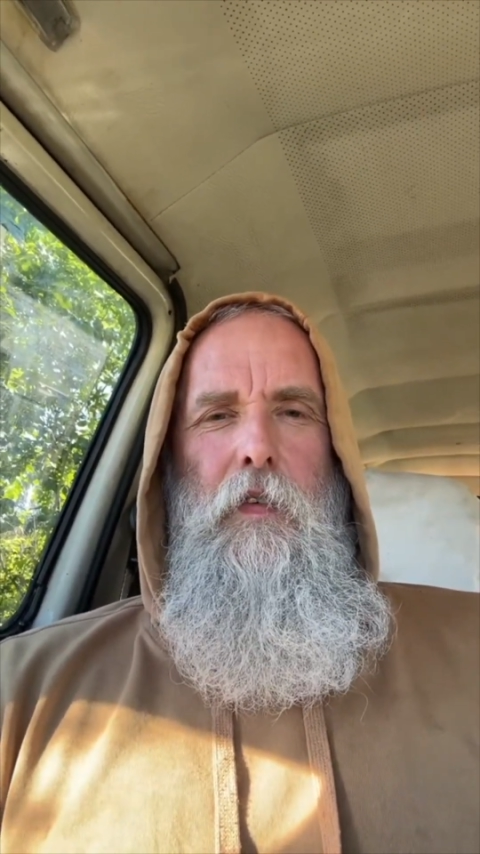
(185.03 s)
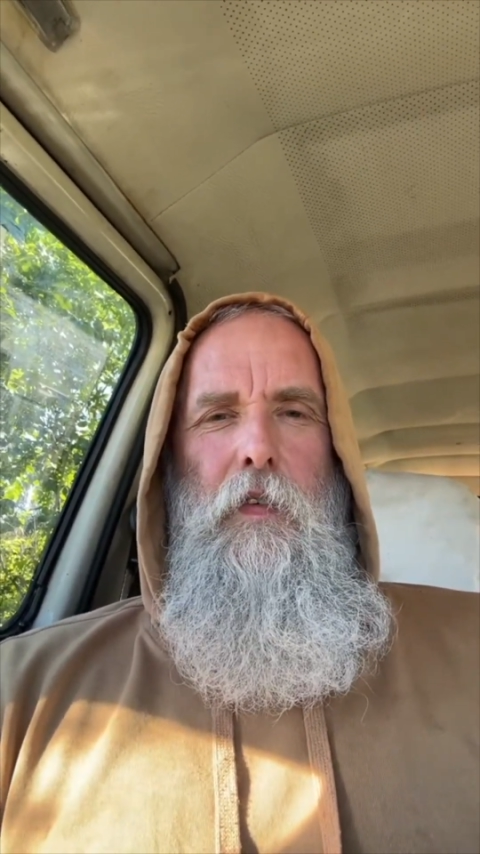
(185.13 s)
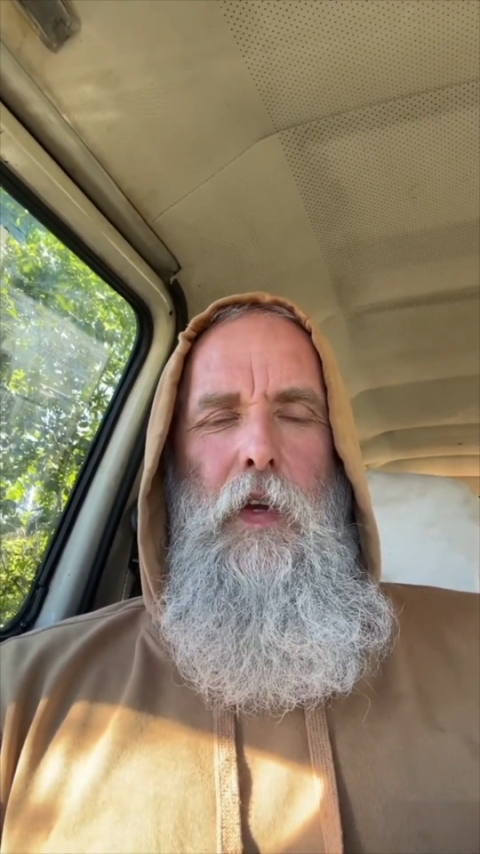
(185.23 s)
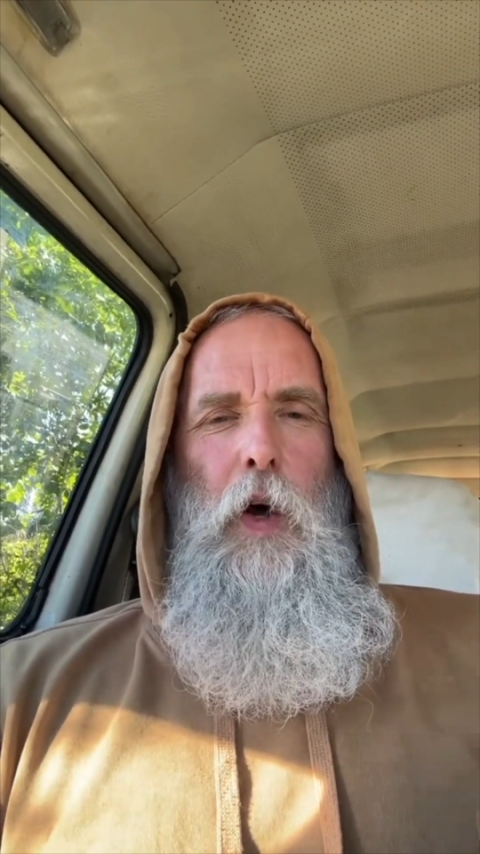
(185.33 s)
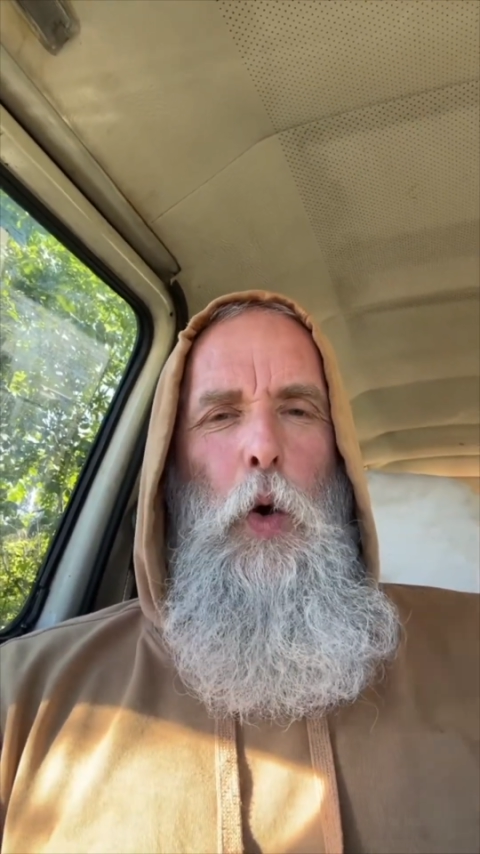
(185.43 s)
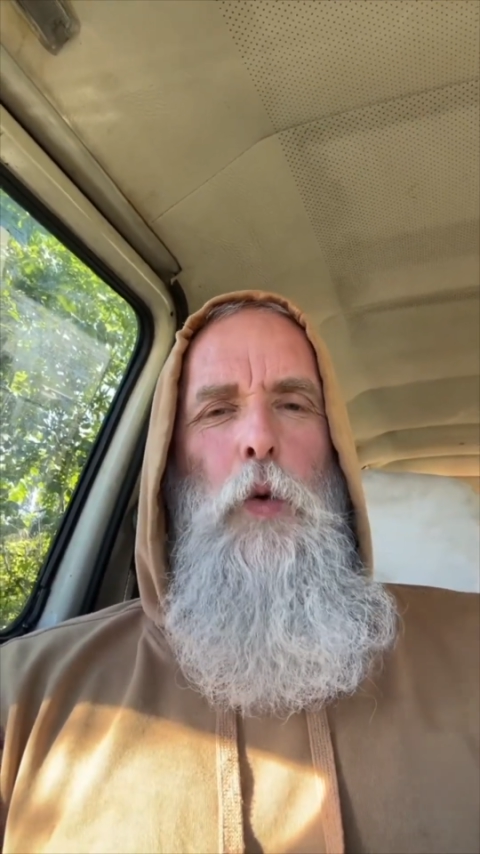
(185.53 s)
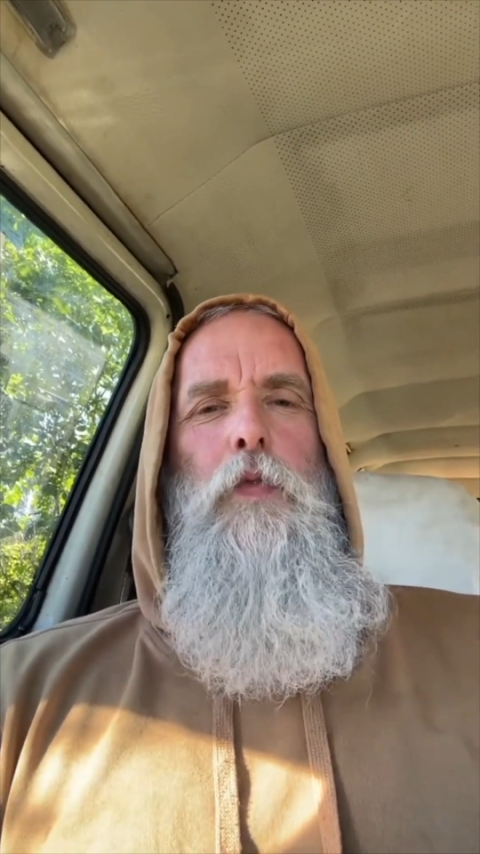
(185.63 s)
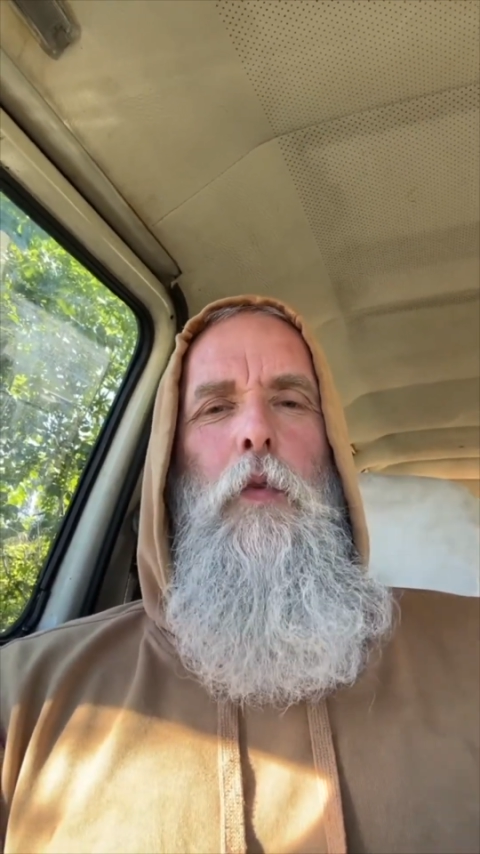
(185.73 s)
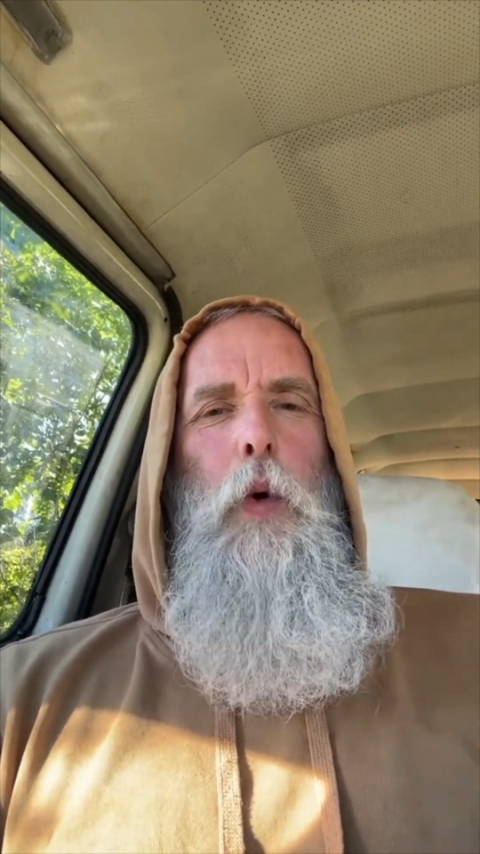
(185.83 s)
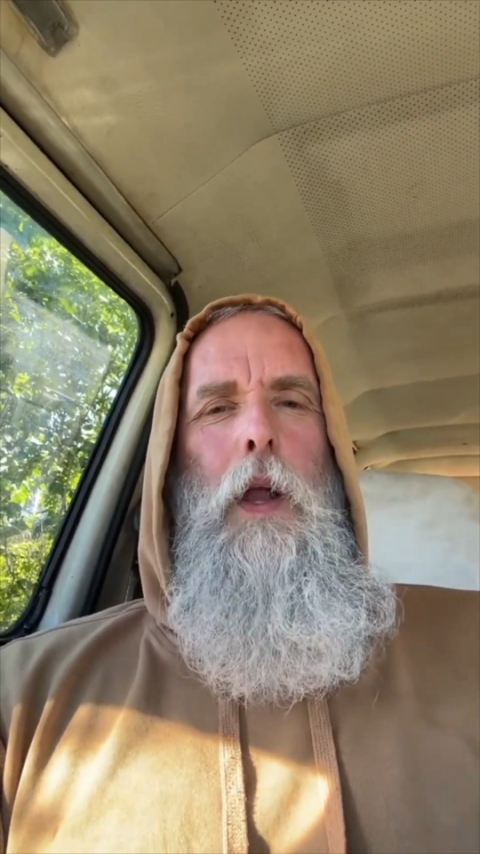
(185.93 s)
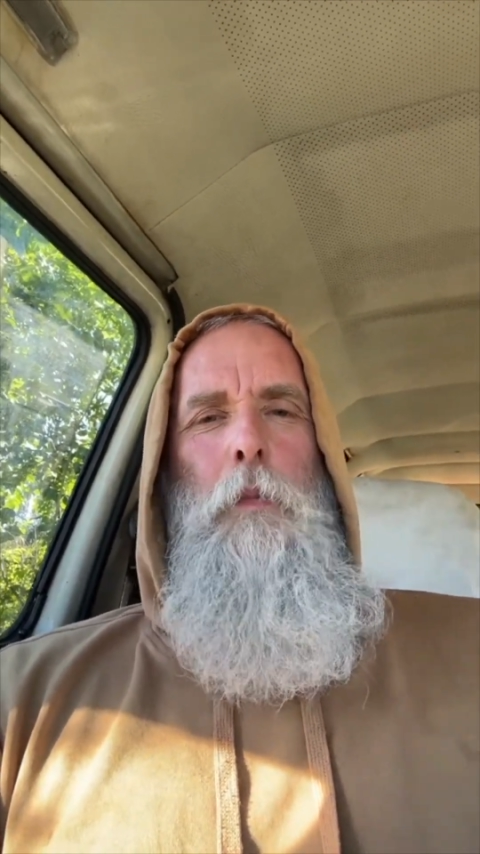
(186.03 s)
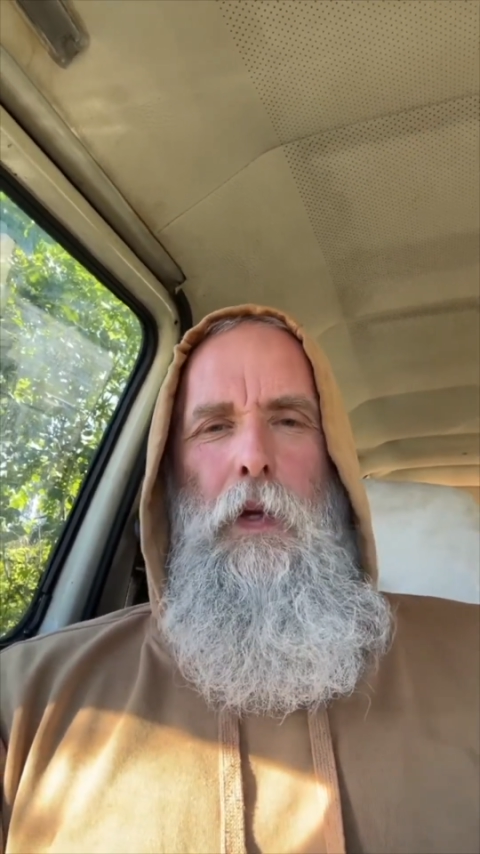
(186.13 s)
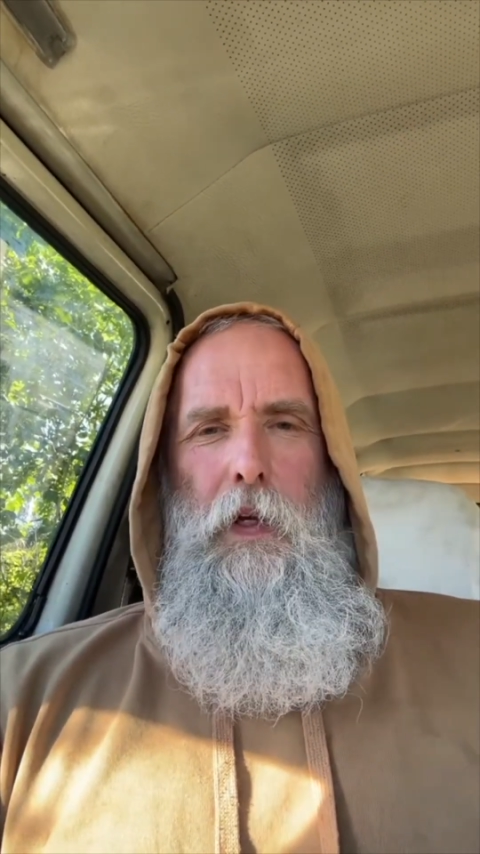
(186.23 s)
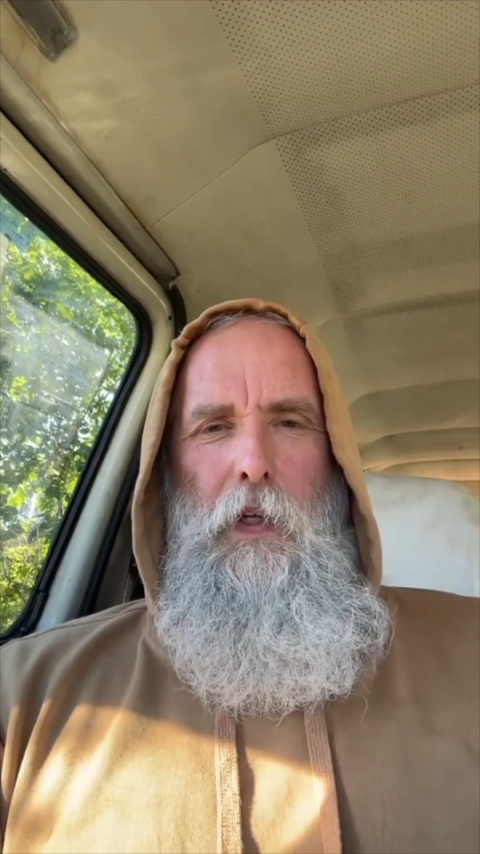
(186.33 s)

an overwhelmingly